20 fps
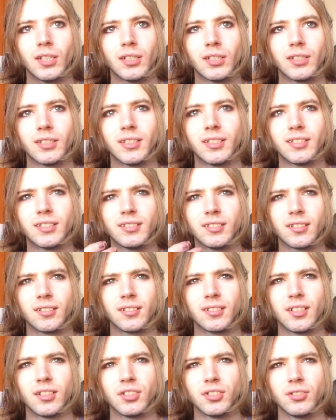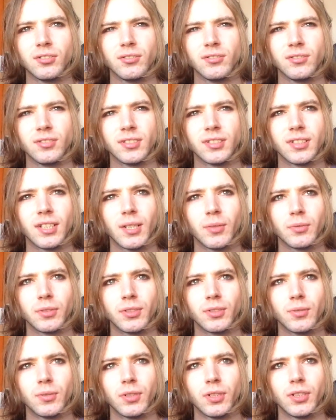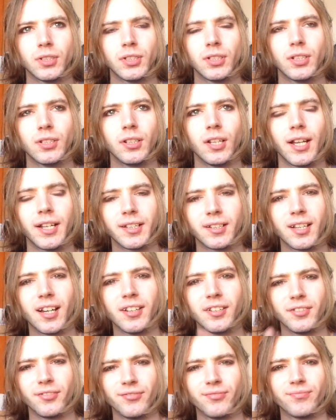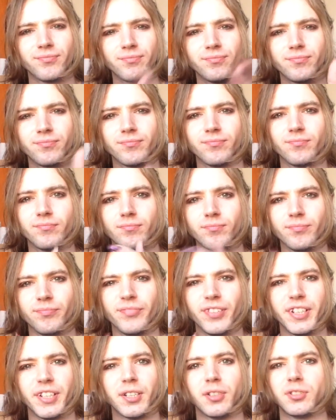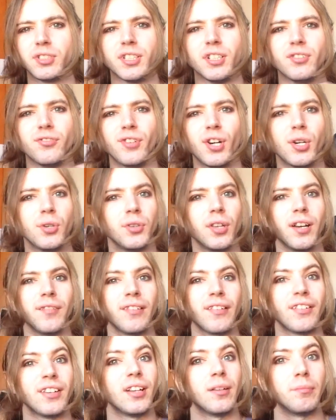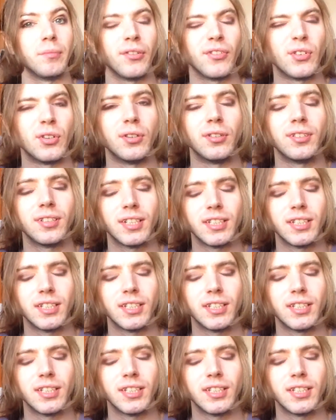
is it succession? Is that what's the word? The kind of videos in a row that I've never done before.